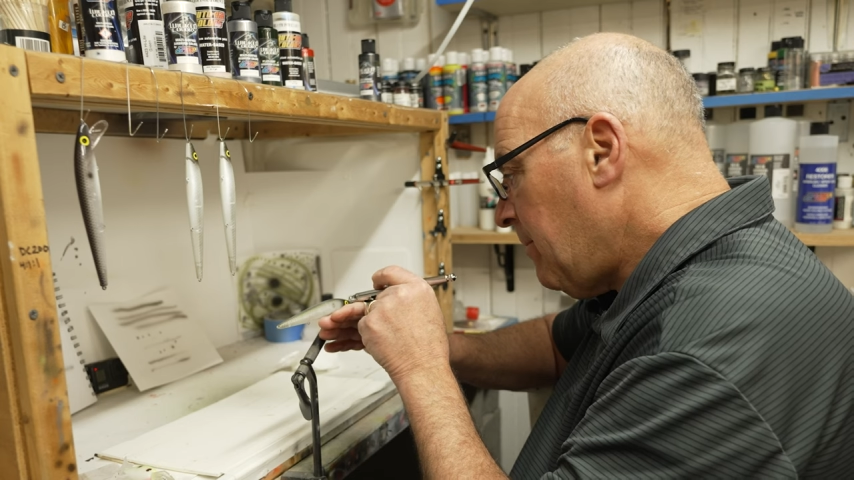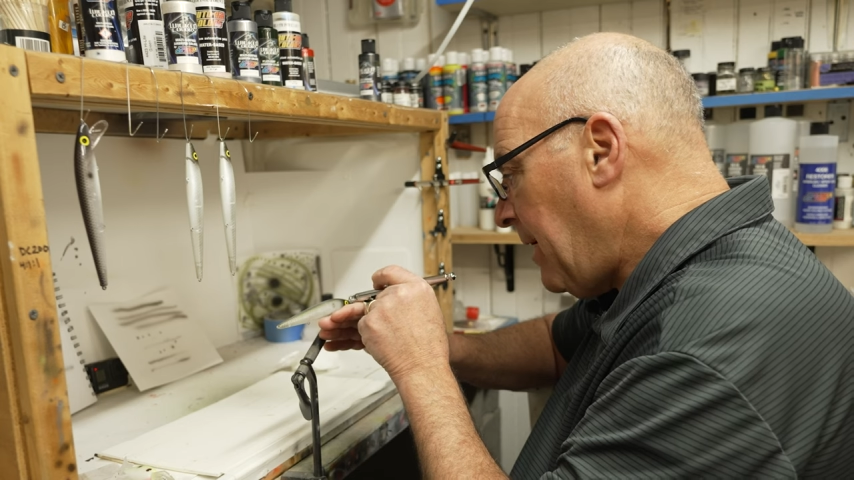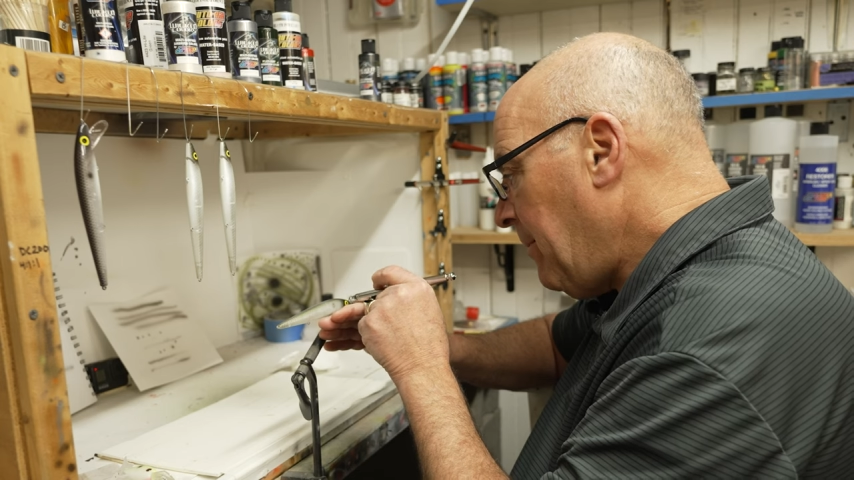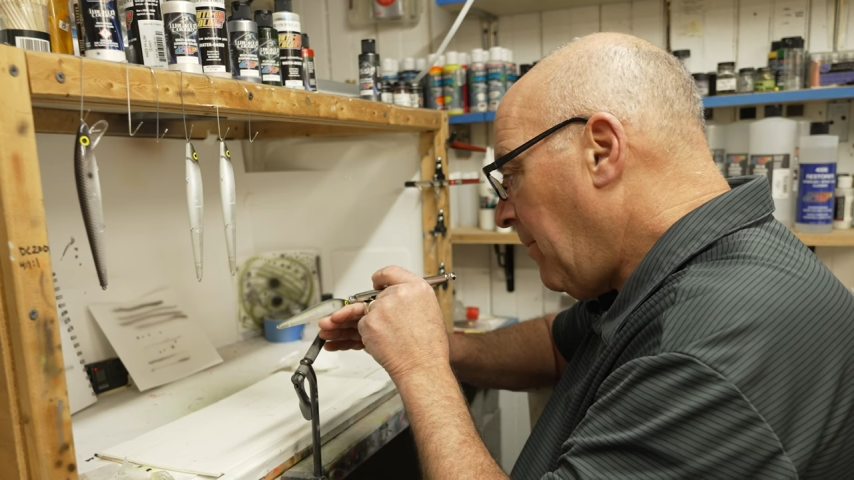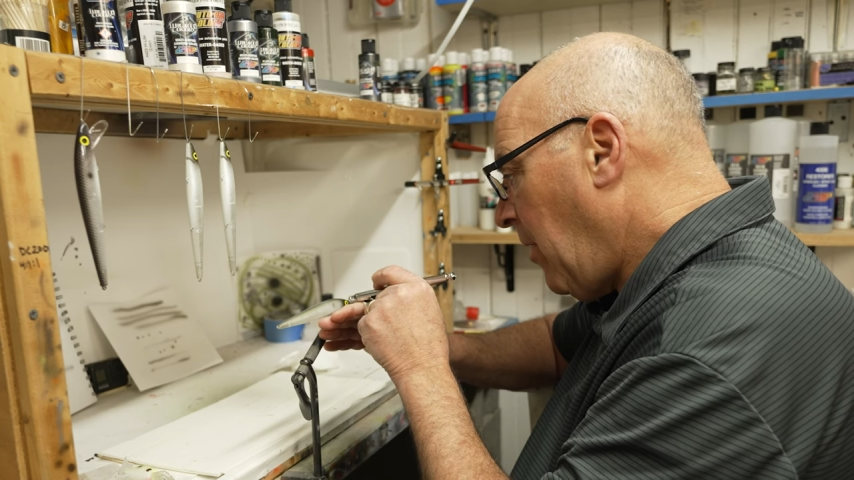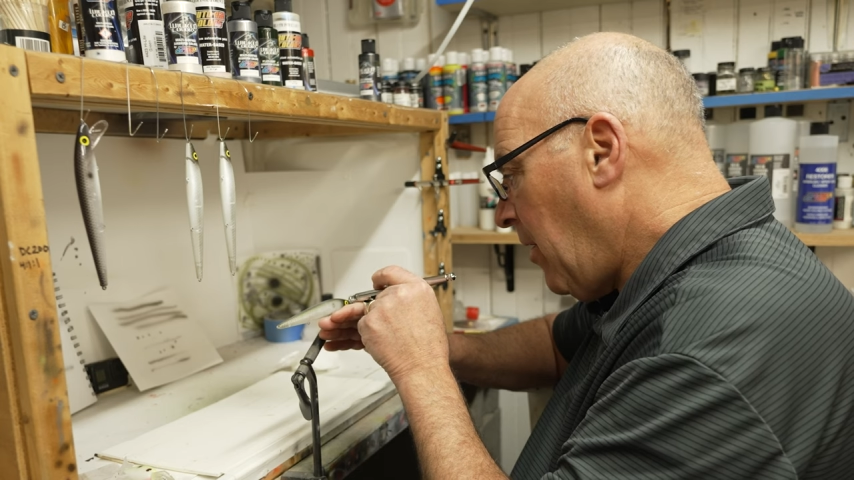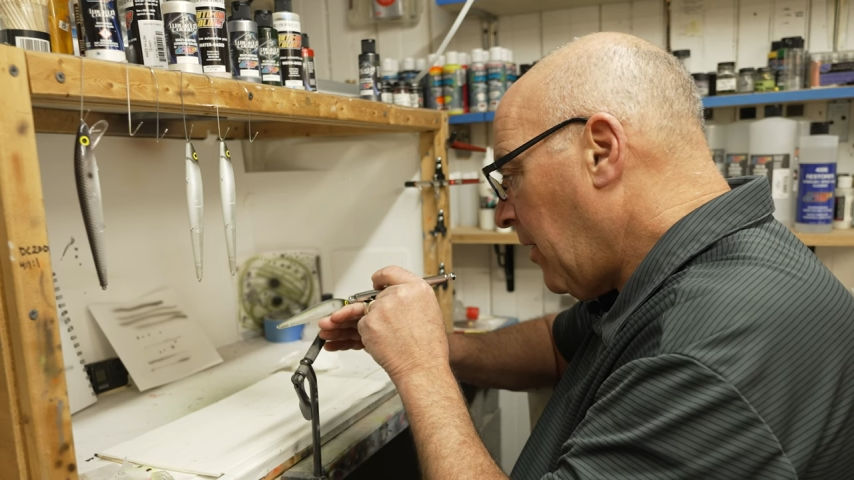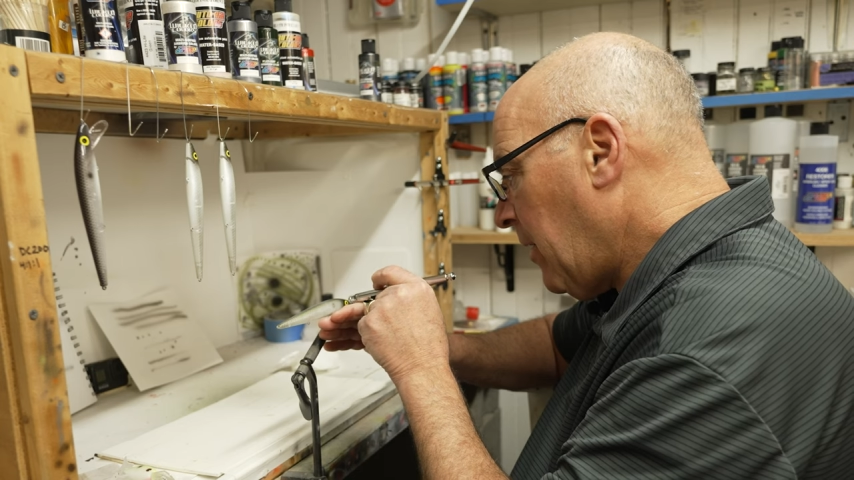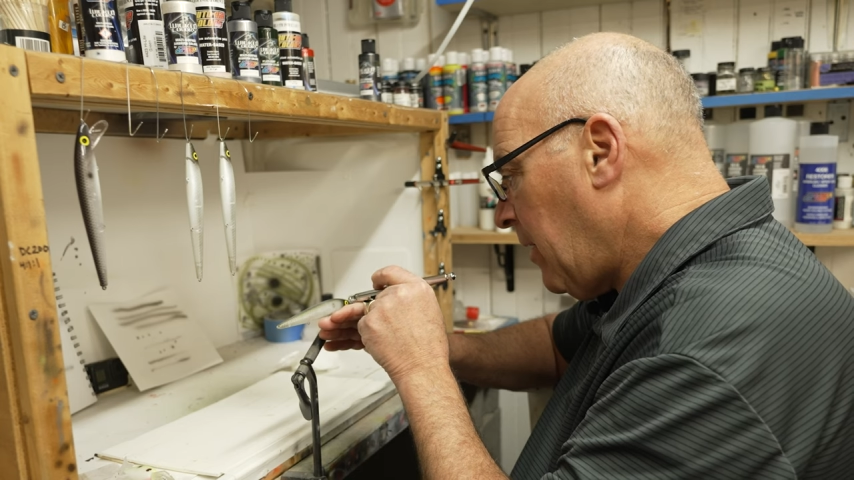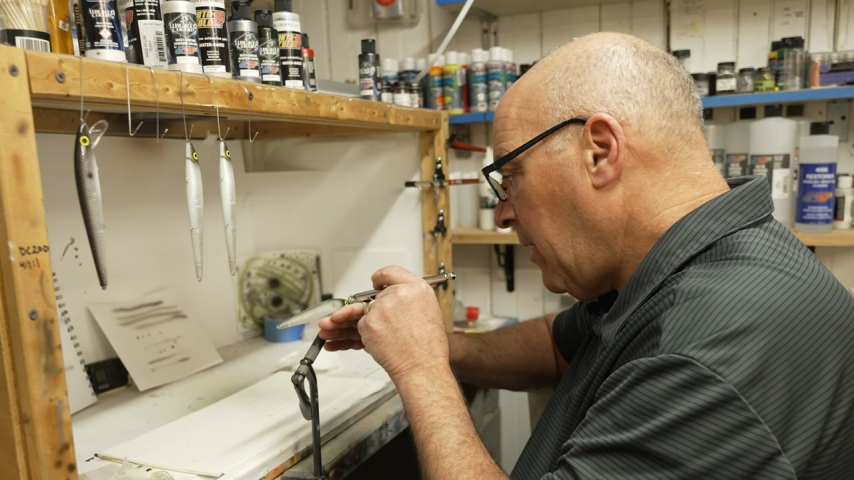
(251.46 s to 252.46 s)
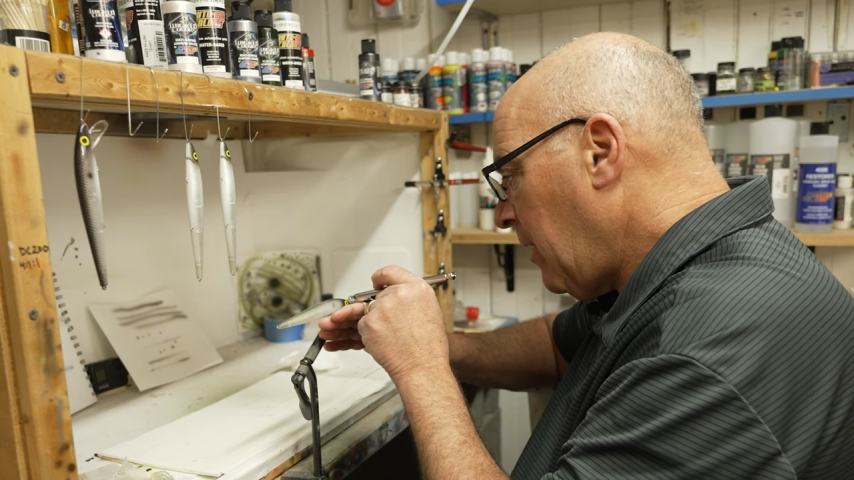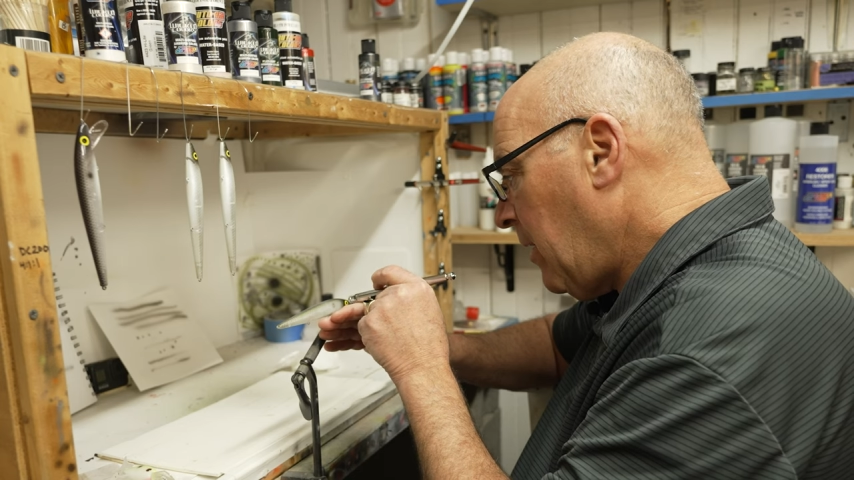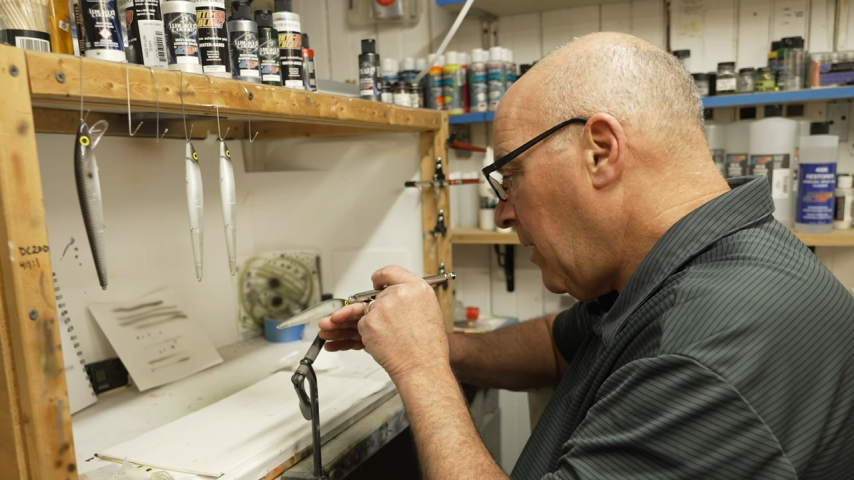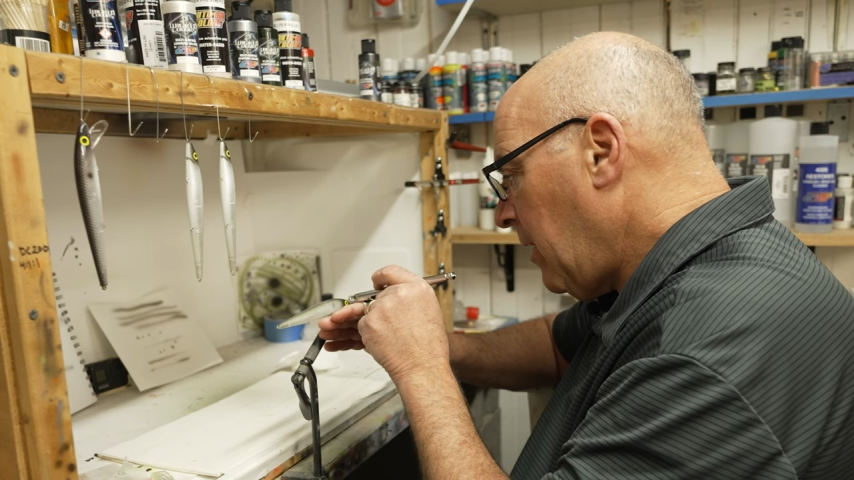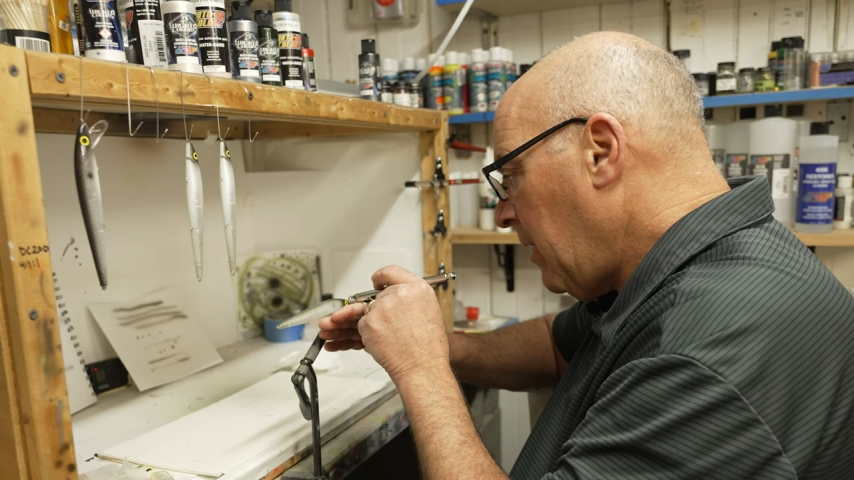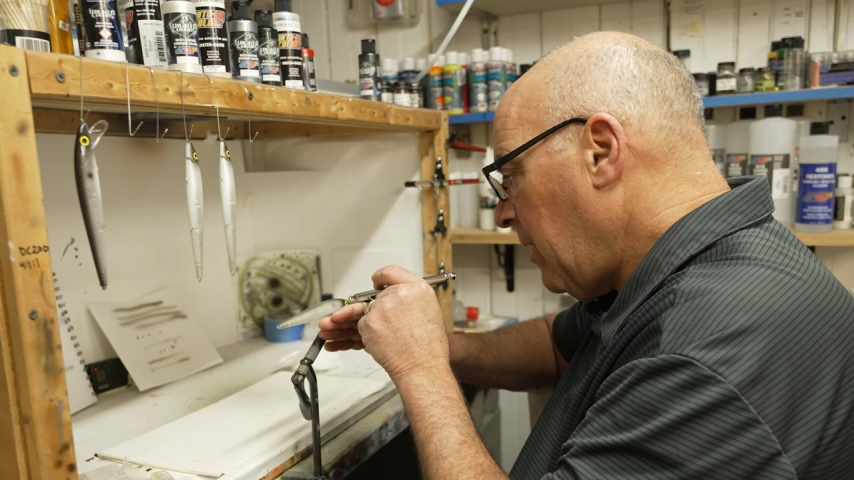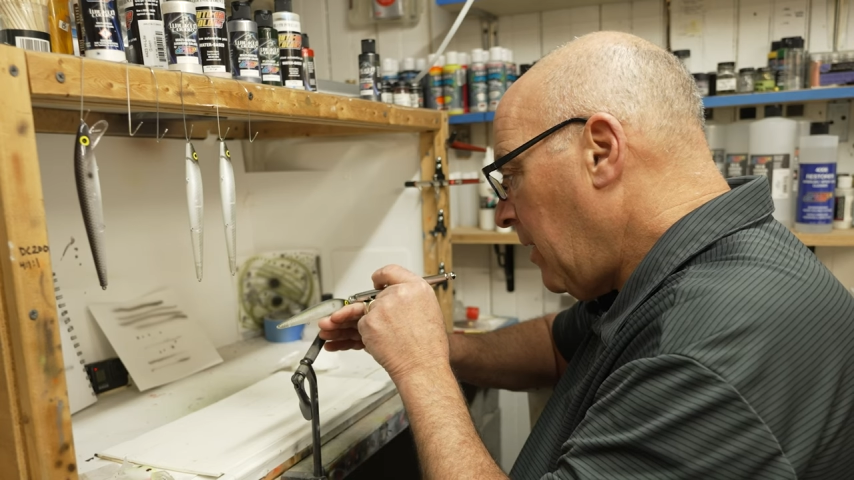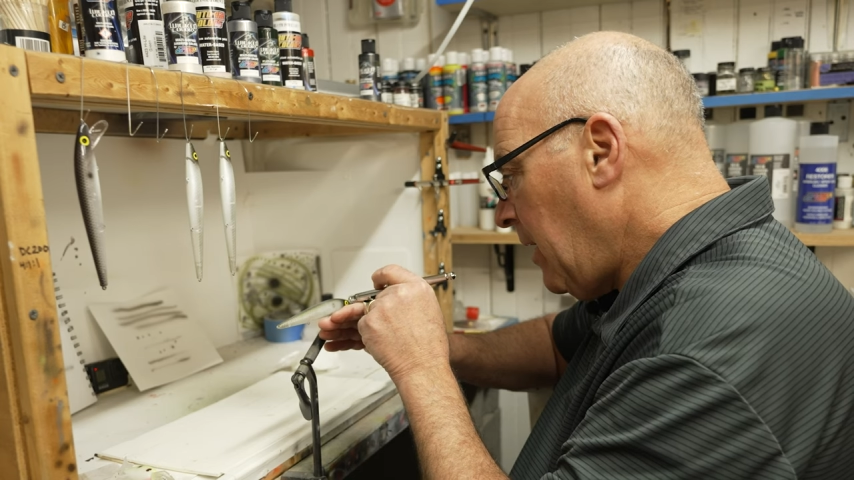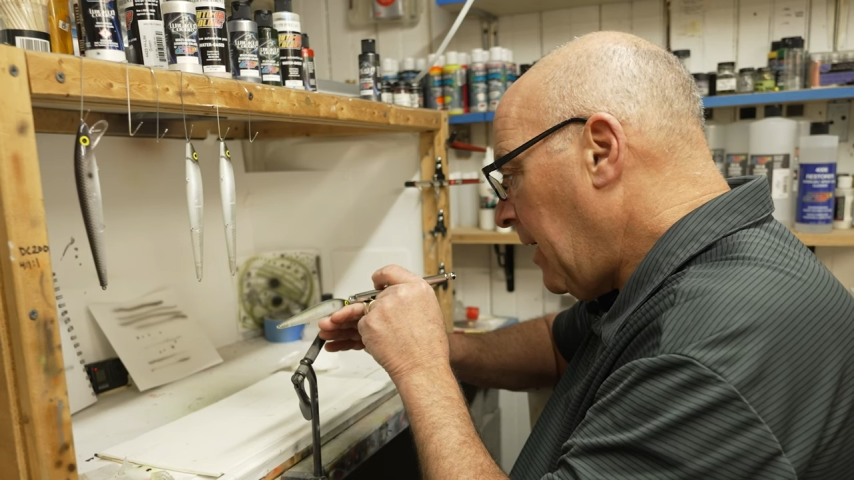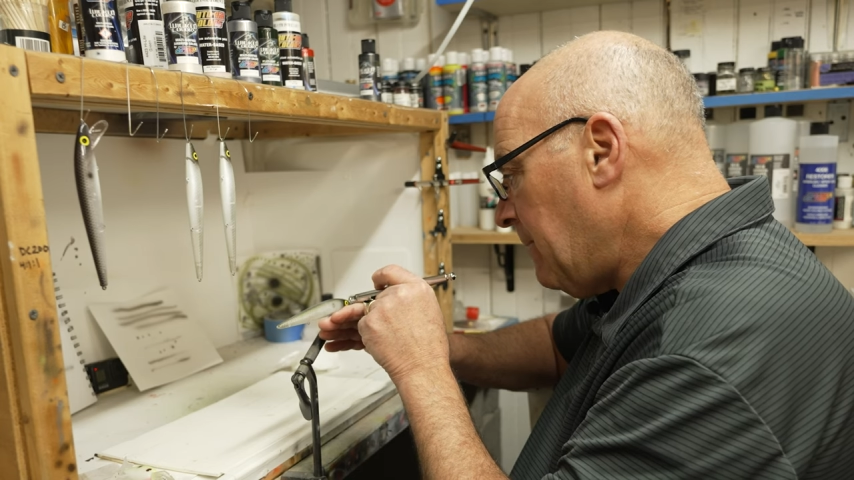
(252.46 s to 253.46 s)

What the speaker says: my mark, and